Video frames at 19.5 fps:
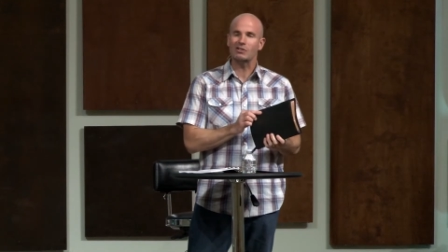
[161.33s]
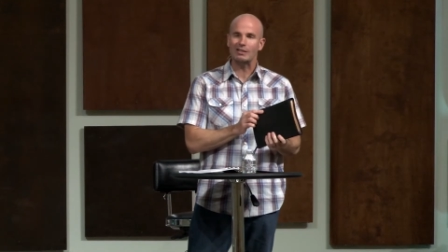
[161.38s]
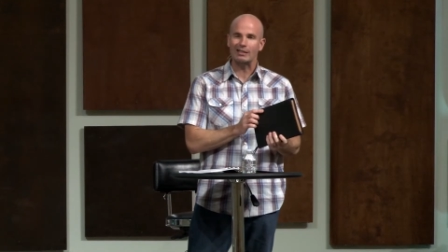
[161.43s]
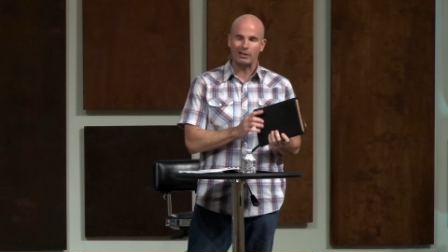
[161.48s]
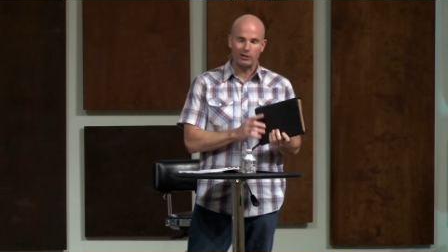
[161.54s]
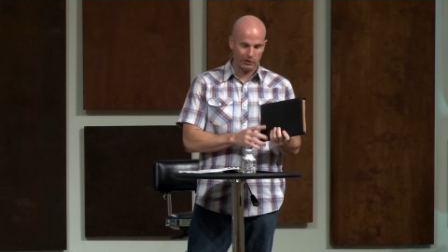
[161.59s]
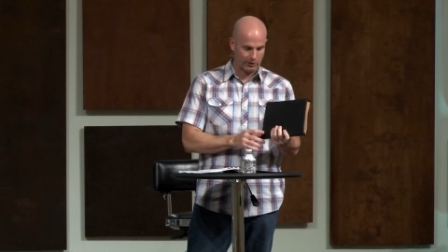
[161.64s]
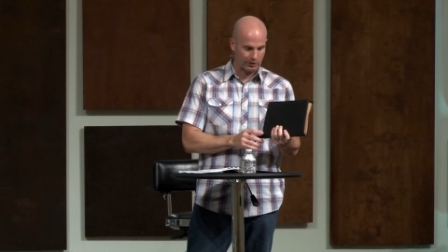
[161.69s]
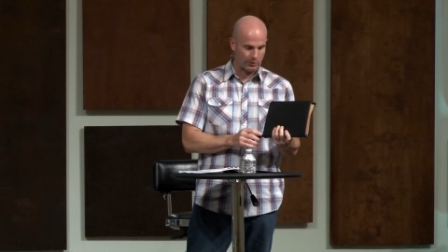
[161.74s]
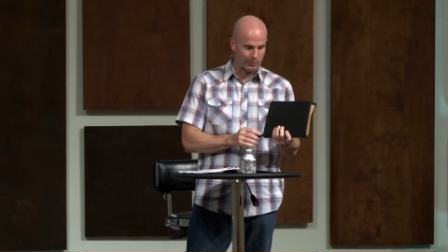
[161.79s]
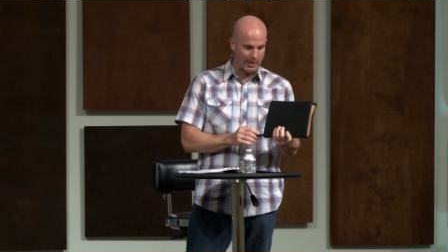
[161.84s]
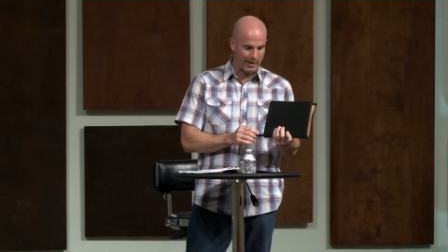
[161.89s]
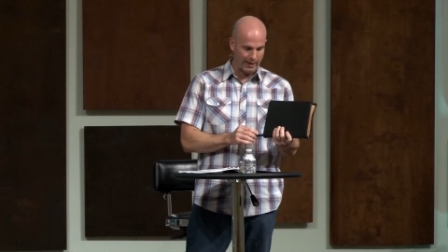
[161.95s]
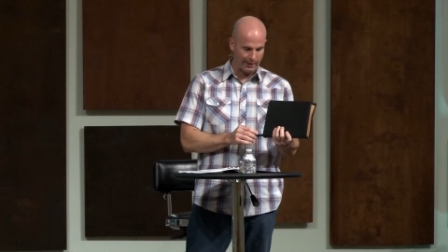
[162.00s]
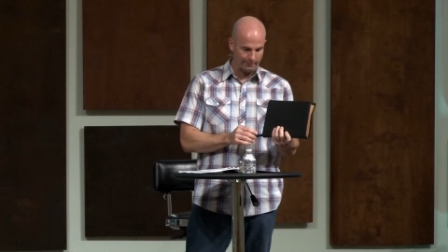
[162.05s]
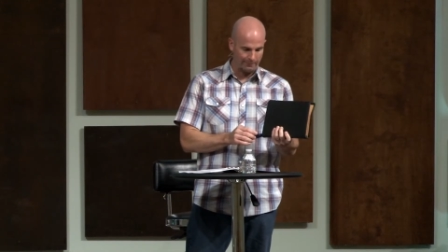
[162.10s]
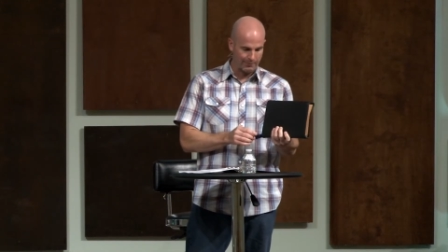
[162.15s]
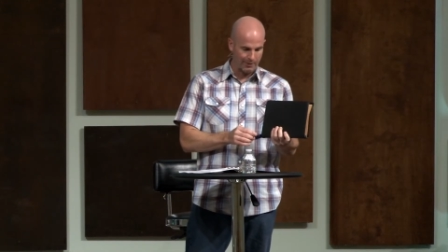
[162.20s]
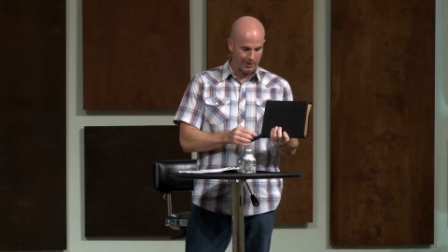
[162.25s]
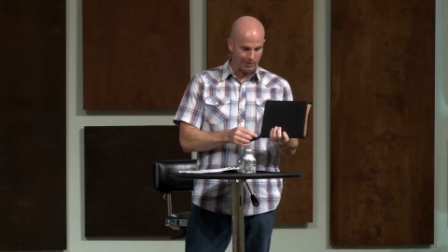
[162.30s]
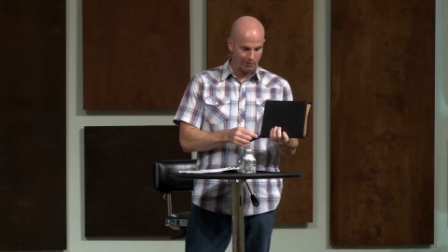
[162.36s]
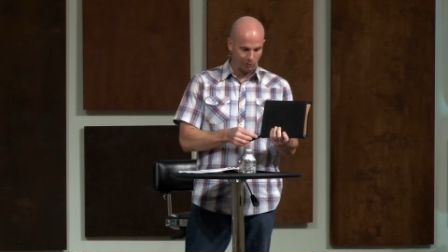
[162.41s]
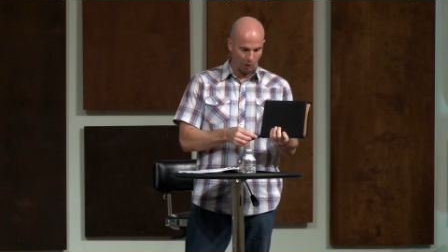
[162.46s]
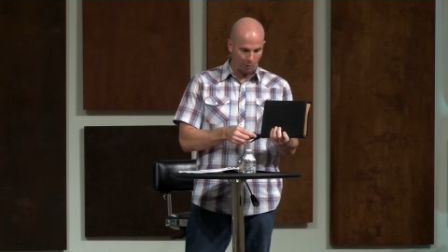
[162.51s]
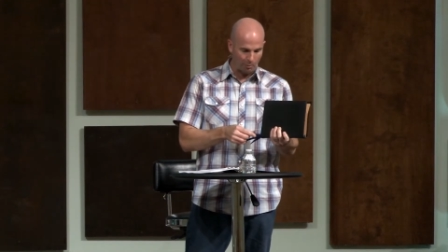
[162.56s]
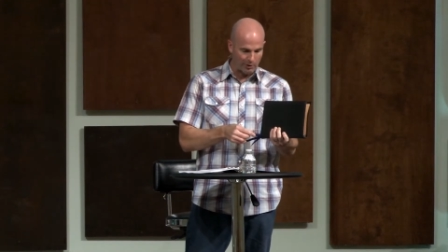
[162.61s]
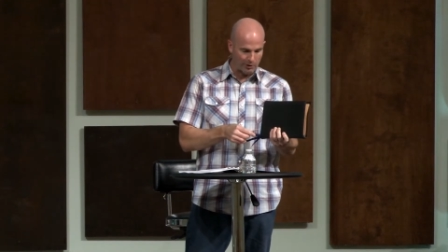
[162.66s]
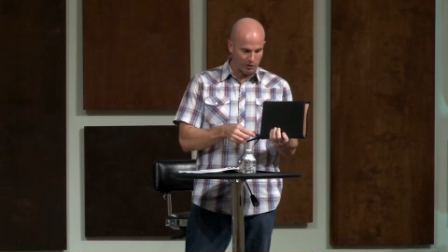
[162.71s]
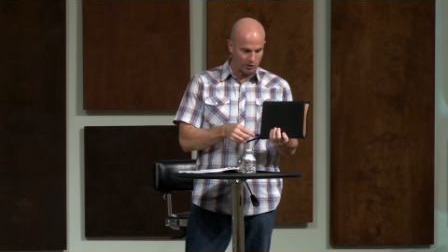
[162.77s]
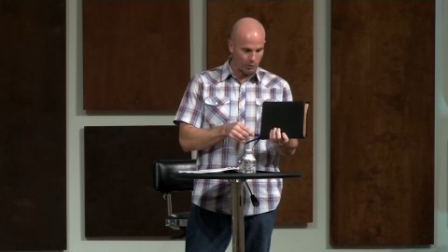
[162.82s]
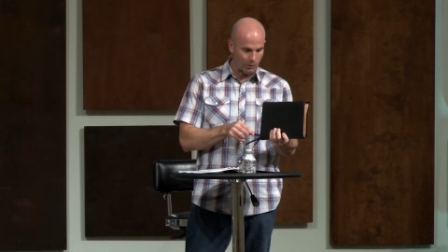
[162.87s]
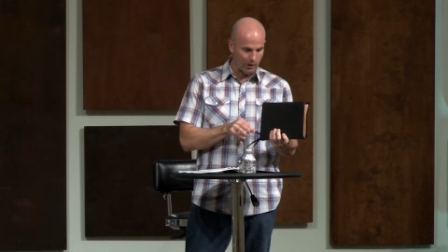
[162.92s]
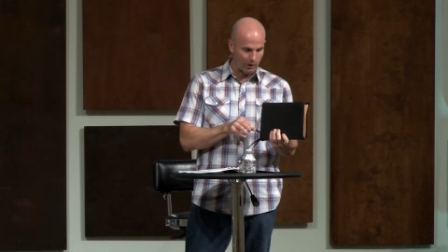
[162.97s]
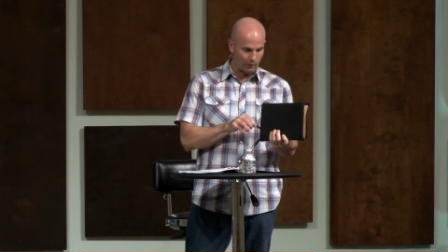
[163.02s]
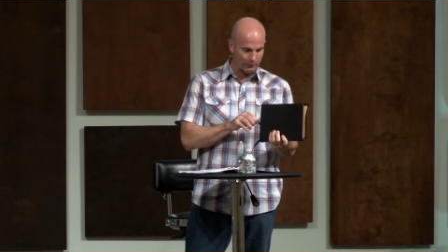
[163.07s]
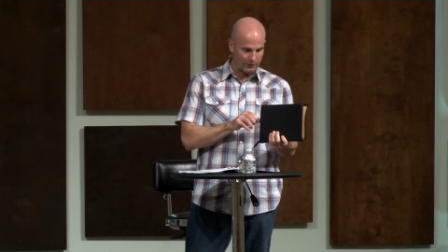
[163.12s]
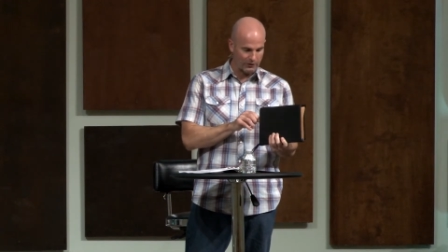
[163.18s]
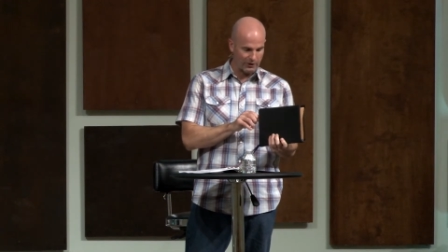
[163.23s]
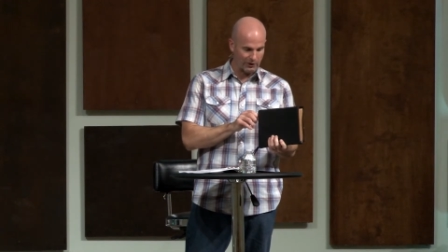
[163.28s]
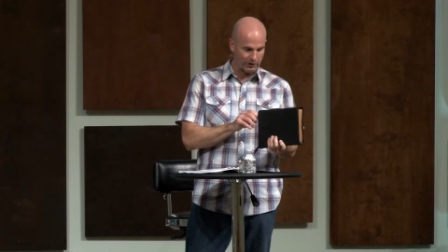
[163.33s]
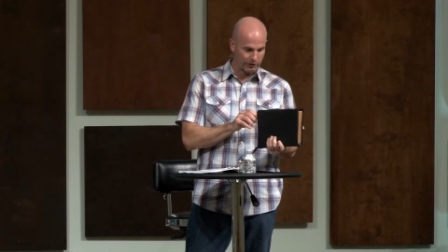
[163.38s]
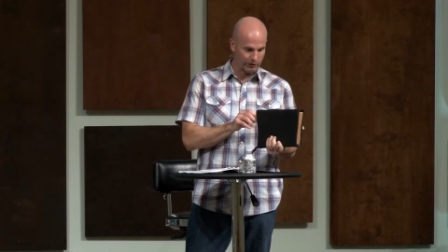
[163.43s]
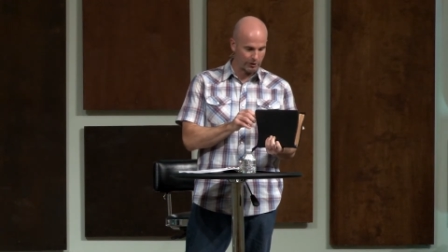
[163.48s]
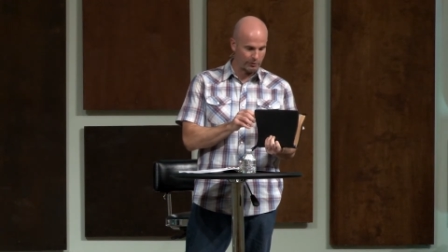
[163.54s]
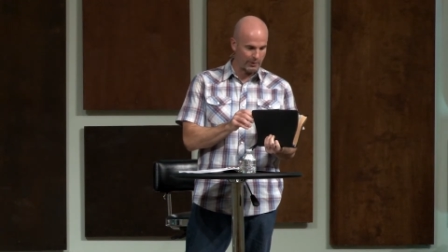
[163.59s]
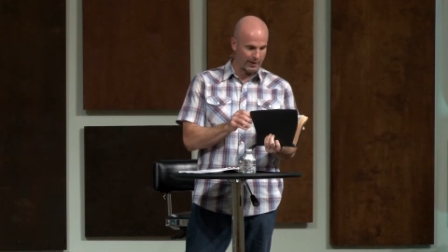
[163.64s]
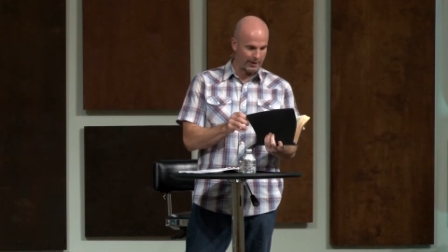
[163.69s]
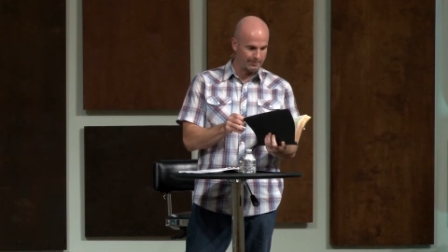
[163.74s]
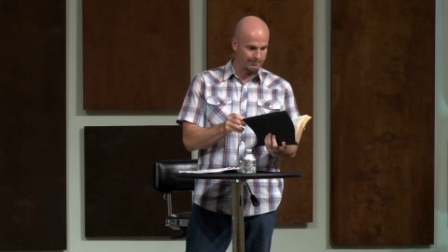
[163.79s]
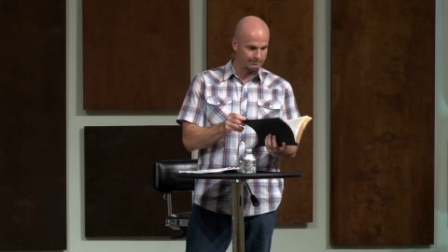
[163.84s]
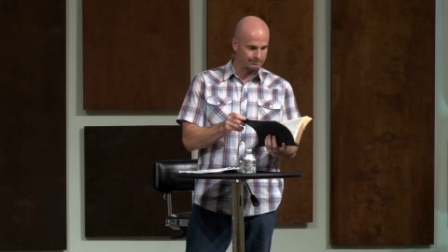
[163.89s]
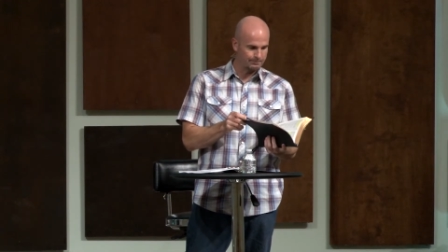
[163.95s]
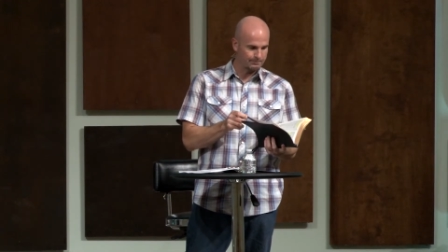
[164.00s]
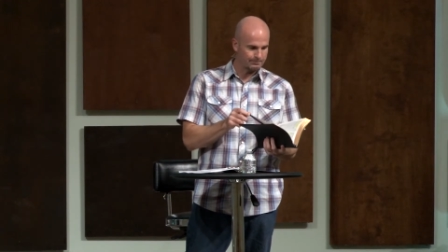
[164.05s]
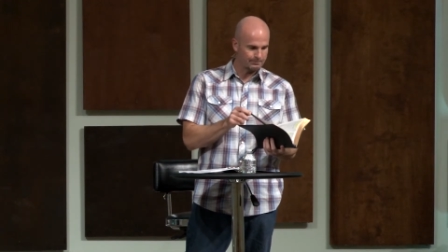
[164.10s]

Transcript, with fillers: 6 through 8. Romans 12, 6 through 8.